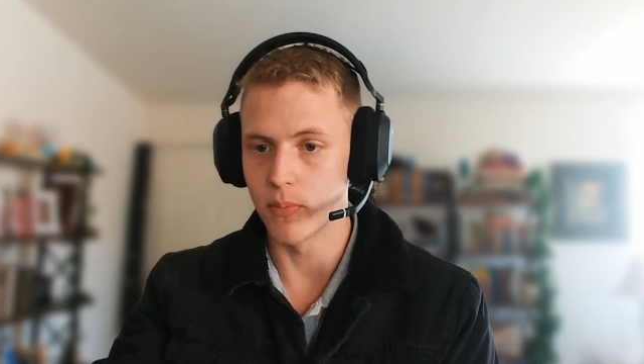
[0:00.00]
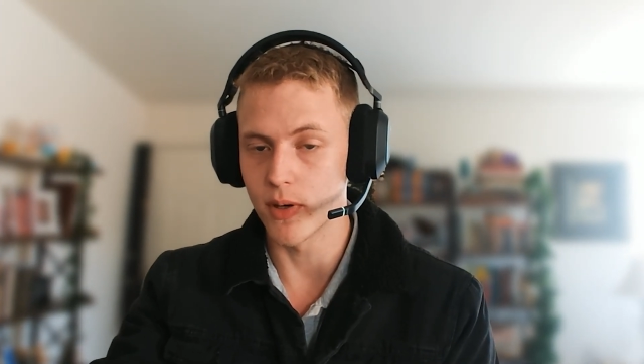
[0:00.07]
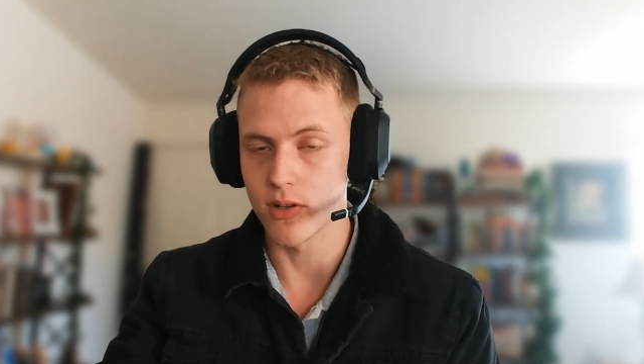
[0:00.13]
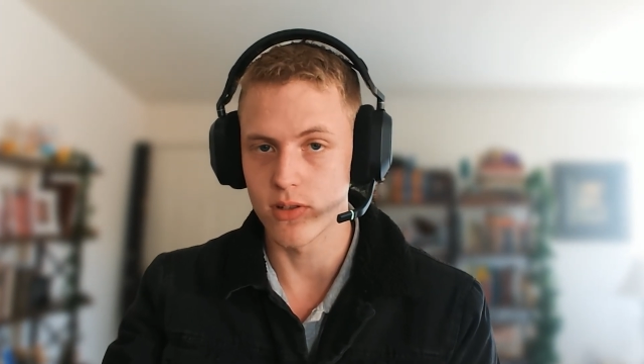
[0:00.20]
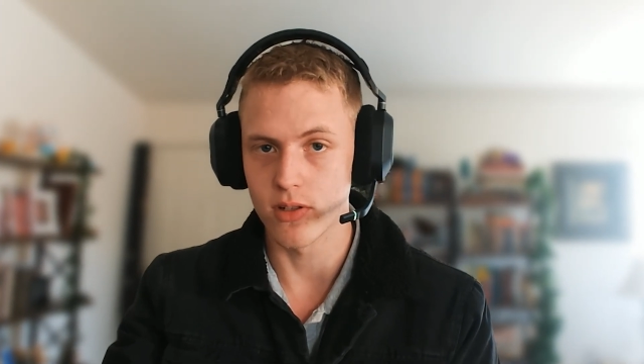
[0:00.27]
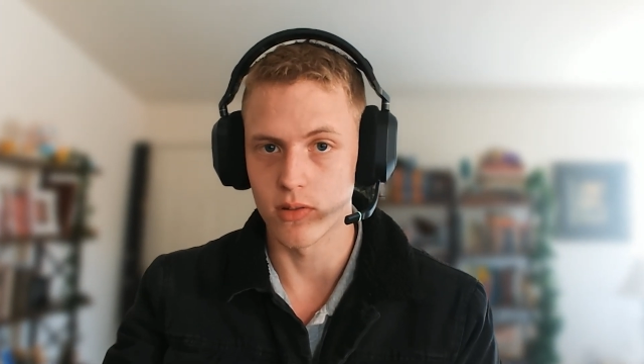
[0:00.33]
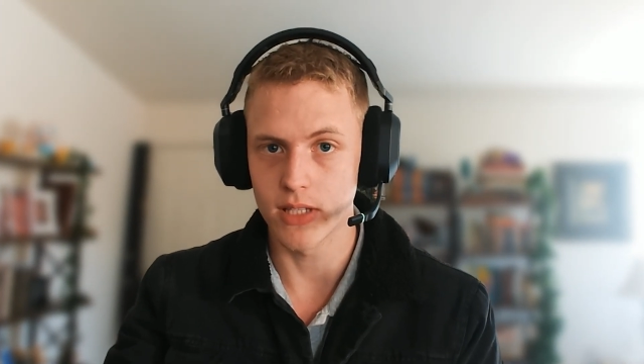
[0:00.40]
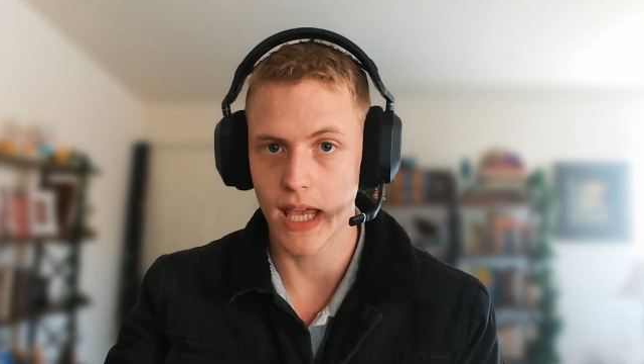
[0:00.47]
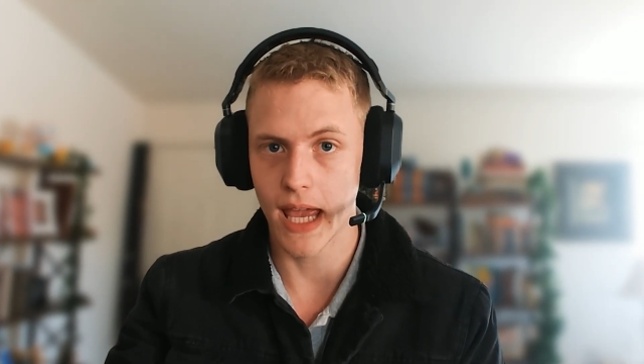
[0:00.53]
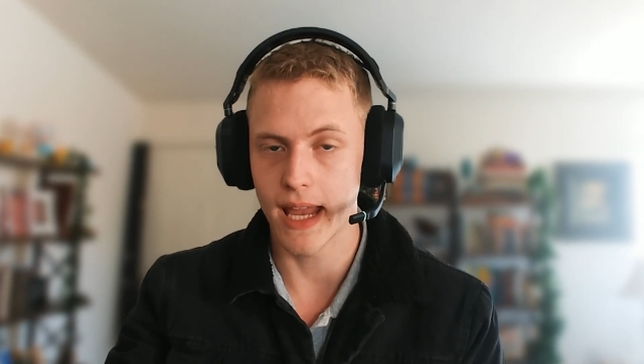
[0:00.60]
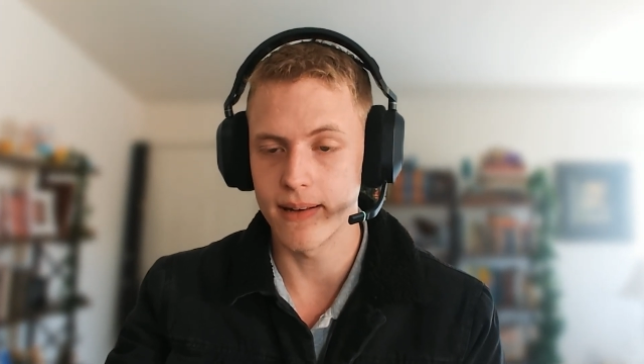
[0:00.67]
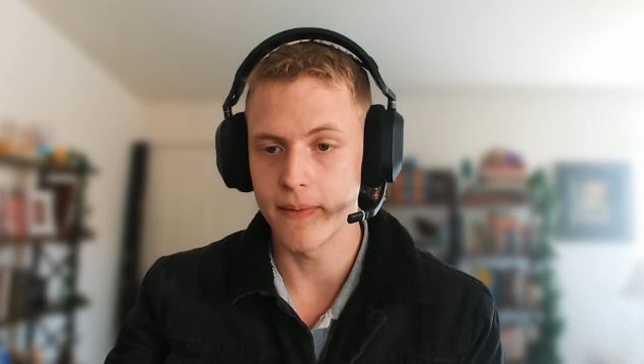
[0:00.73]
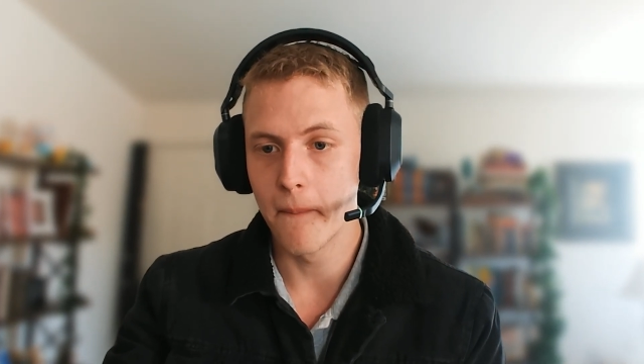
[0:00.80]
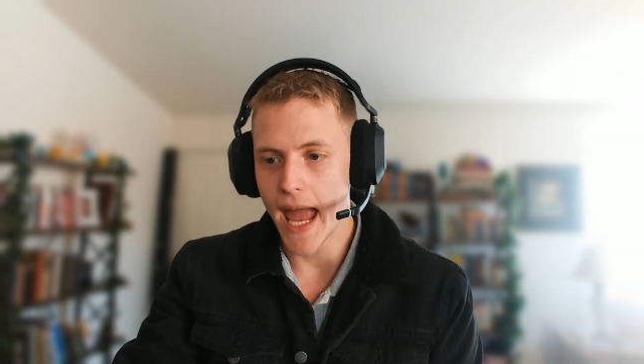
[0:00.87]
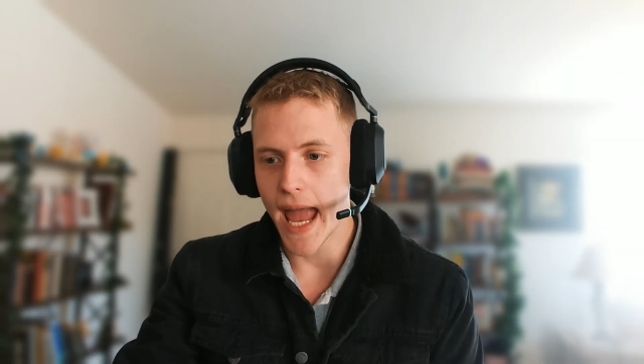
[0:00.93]
personal
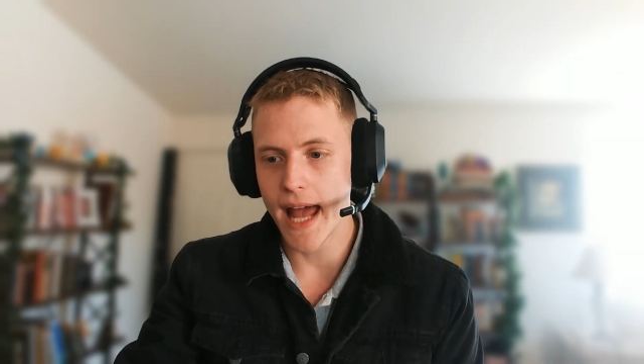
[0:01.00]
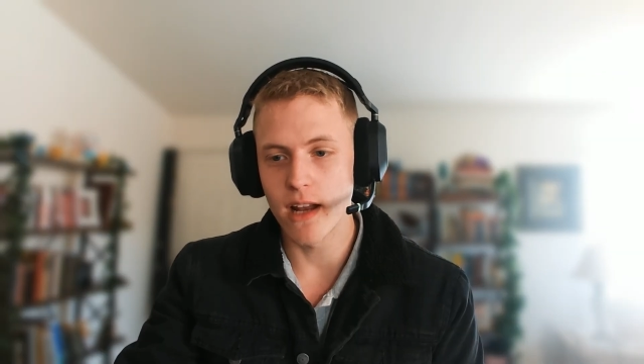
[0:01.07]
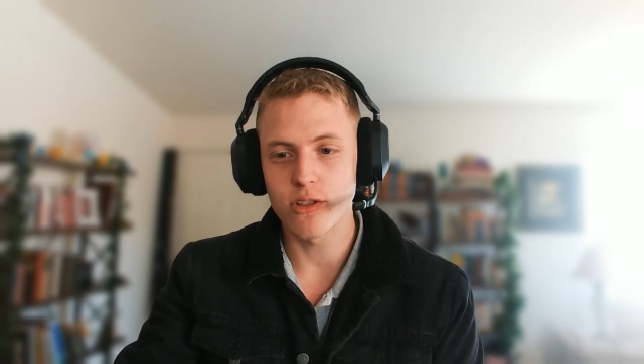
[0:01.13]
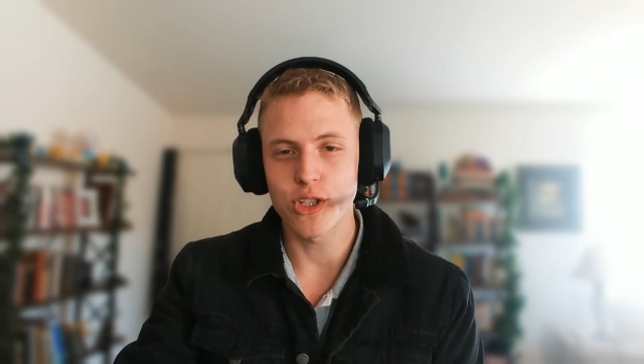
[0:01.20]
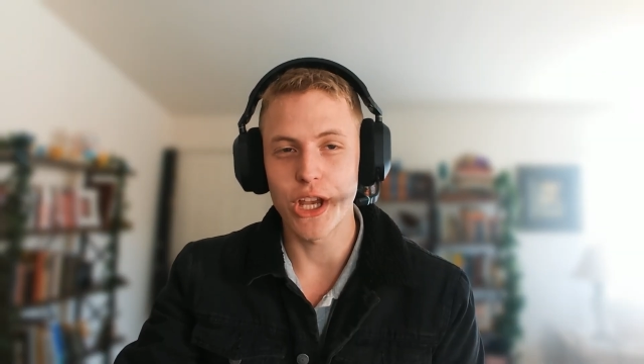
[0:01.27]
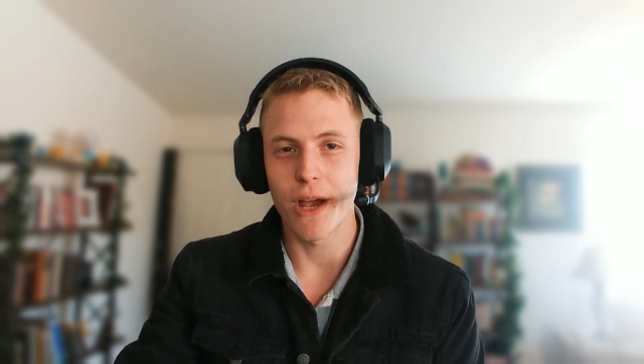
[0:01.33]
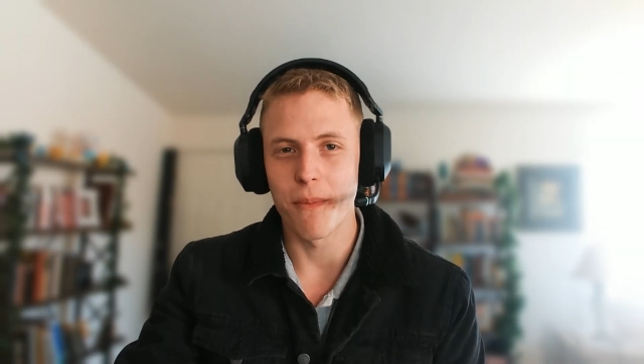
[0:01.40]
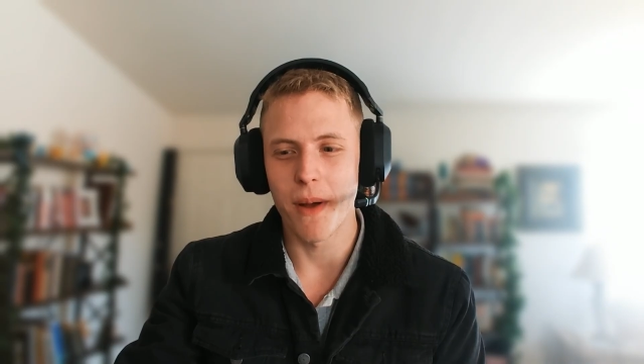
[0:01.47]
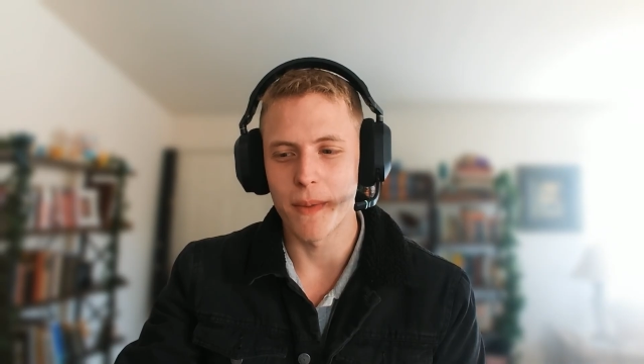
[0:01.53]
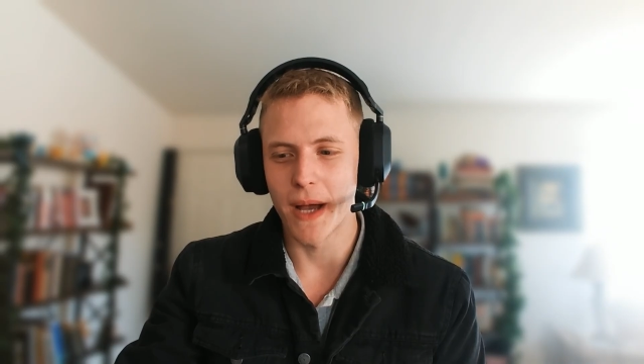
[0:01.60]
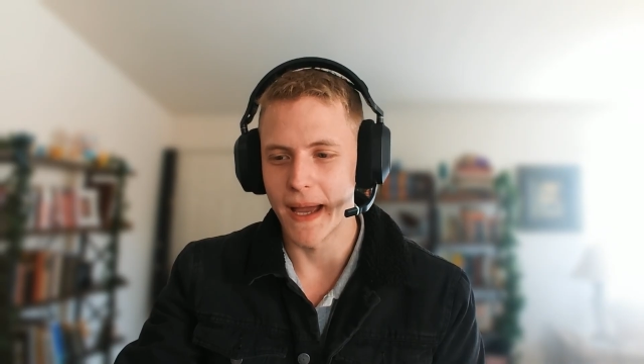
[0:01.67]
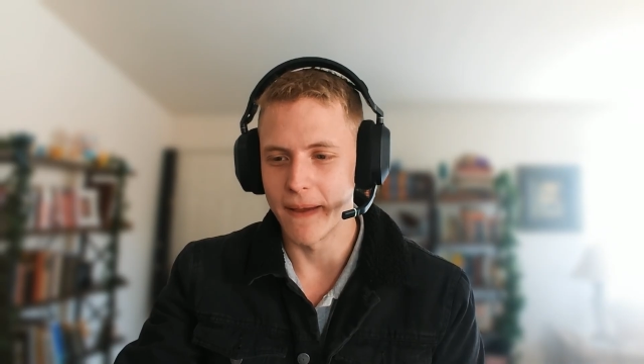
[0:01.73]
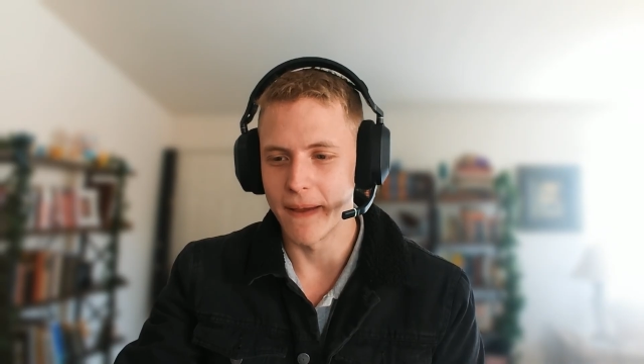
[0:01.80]
gain. And I'll see you. Bye-bye.